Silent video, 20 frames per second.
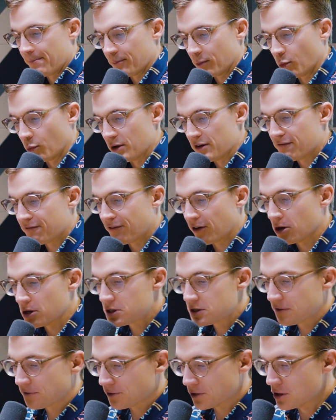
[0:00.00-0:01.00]
We
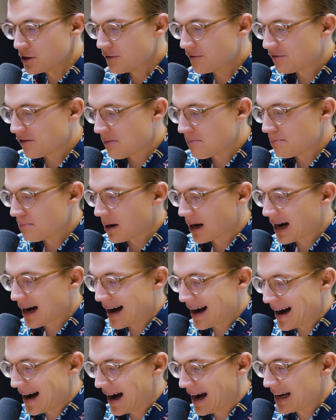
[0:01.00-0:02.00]
first flew from
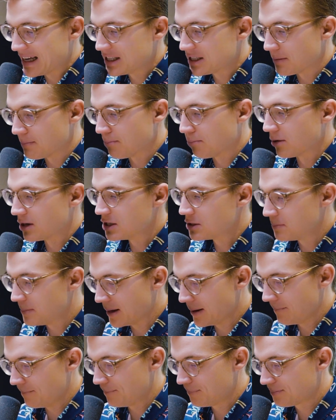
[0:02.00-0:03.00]
Mackay to
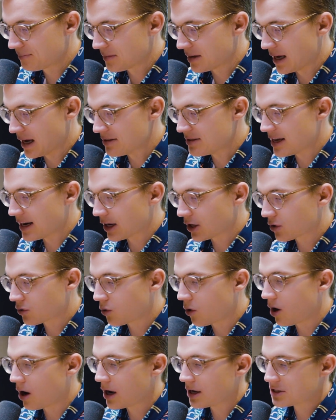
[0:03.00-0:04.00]
Brisbane, and then
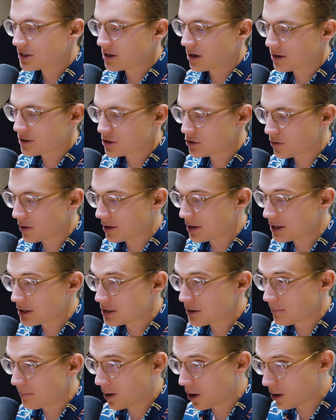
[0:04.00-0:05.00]
across Australia
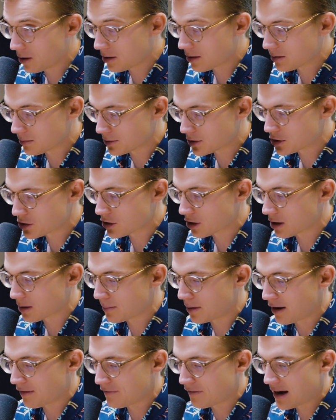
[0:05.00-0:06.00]
to Perth, which took
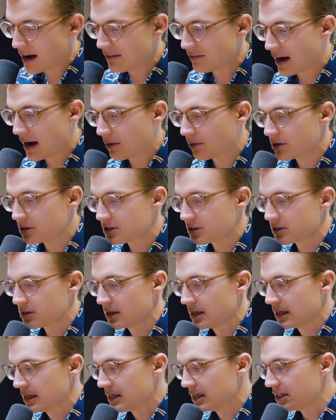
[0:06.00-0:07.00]
about 5 hours,
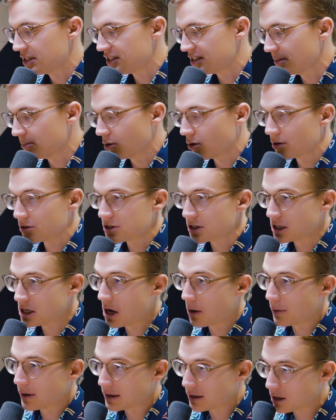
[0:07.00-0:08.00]
similar to
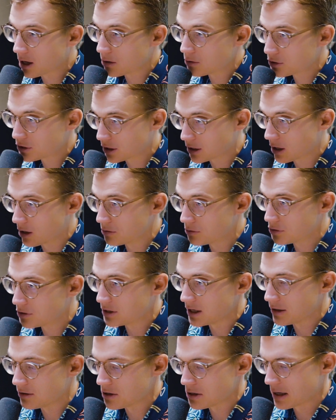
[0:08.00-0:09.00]
going coast to
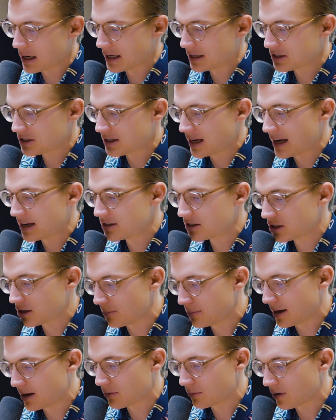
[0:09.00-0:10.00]
coast in the United States, to
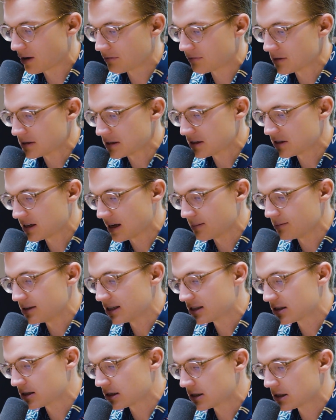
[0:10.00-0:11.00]
about roughly the same
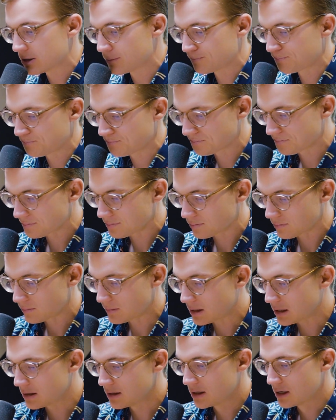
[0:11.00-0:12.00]
distance.
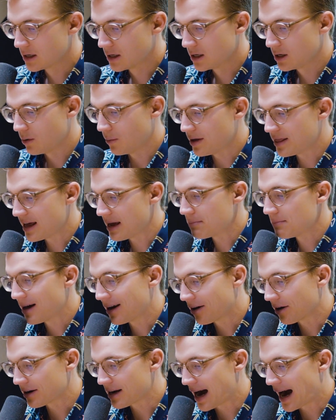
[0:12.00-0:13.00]
We then
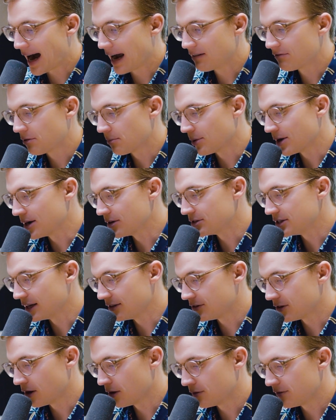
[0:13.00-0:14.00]
met our guide from Rio
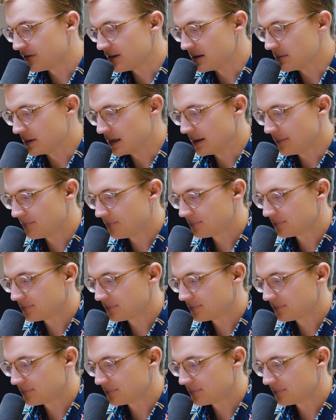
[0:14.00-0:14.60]
Tinto, Phoebe,